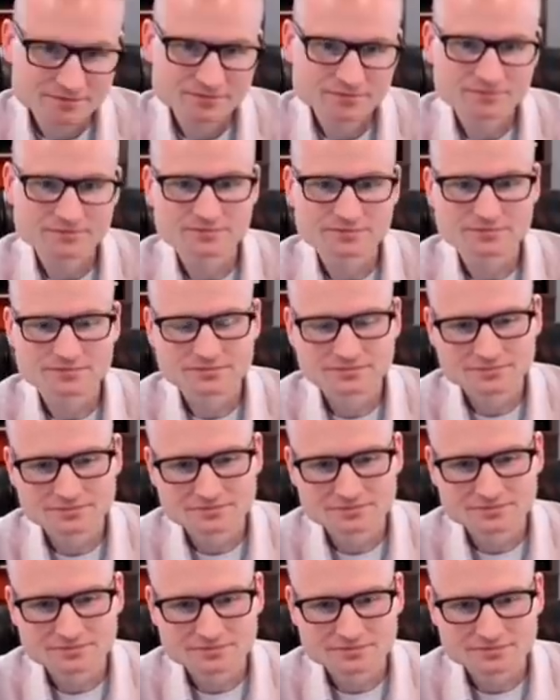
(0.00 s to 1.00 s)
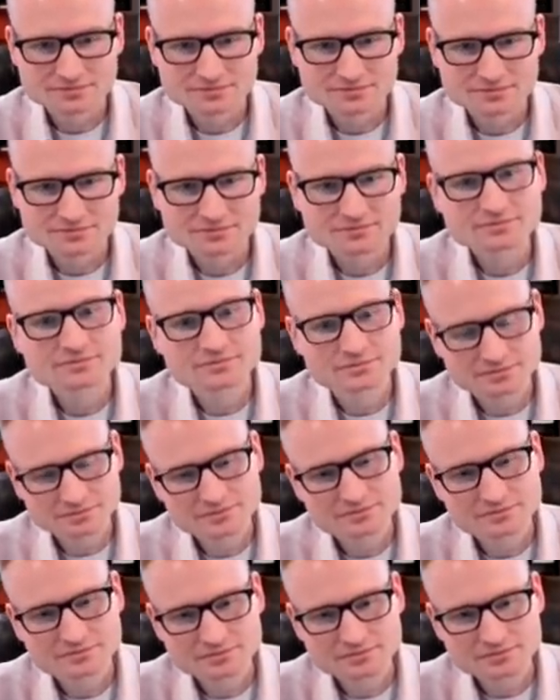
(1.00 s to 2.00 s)

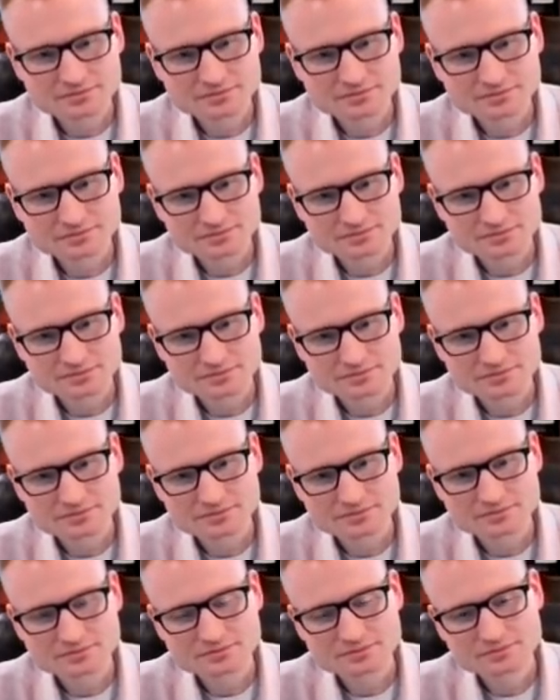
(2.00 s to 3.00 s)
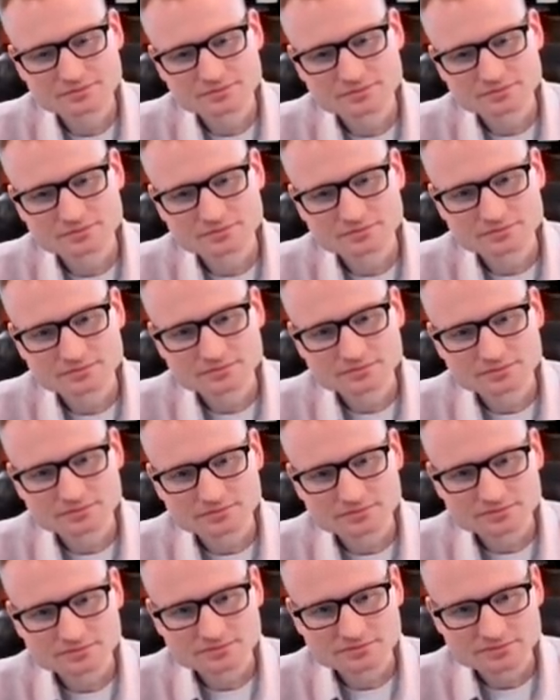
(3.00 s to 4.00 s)

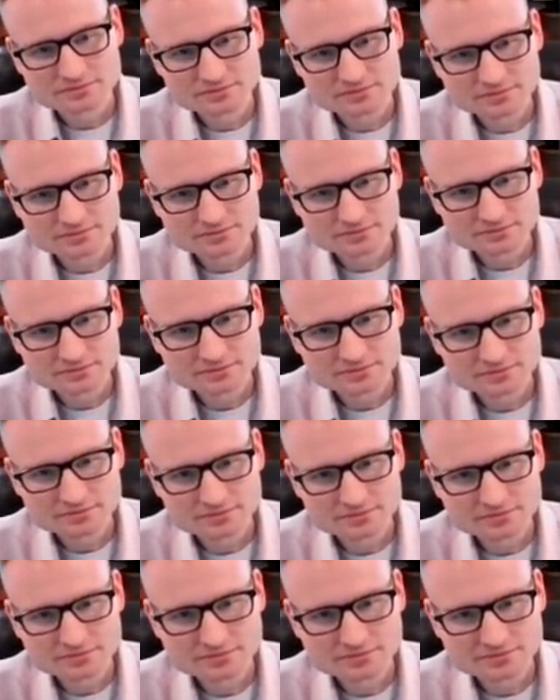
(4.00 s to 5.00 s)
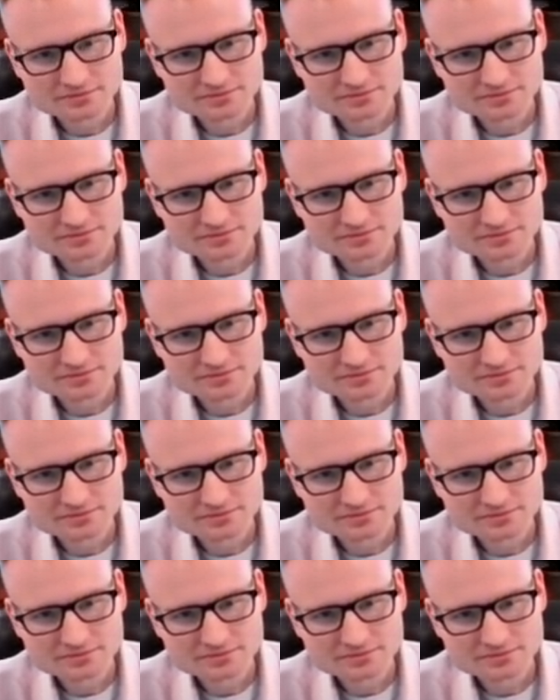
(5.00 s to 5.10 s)
(not speaking)